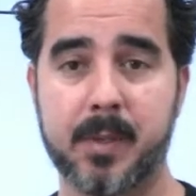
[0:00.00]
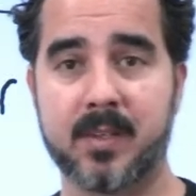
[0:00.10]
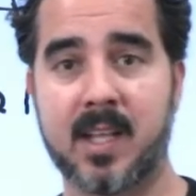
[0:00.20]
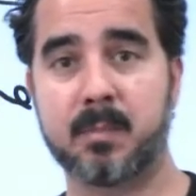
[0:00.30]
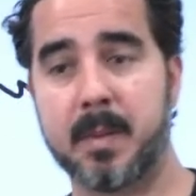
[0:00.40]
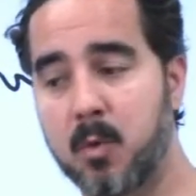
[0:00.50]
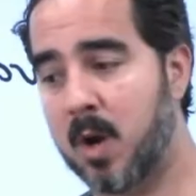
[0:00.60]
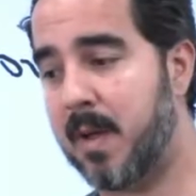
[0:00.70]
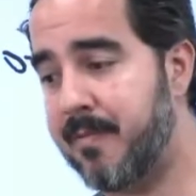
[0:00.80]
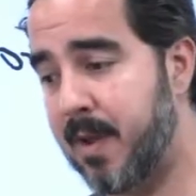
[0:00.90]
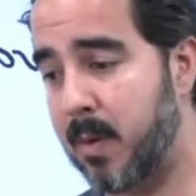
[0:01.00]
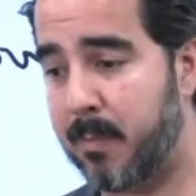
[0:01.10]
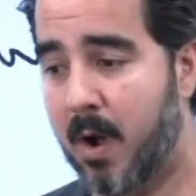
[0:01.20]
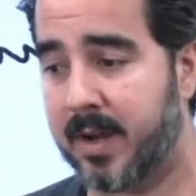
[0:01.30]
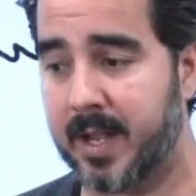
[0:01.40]
because that's been one of my
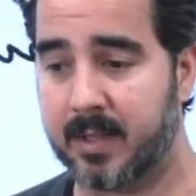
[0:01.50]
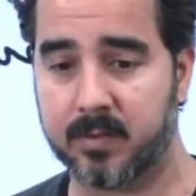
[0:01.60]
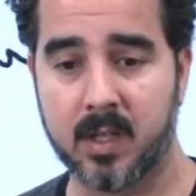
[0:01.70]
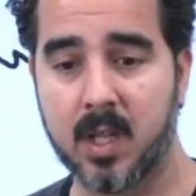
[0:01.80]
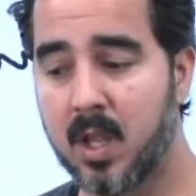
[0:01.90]
favorite podcasts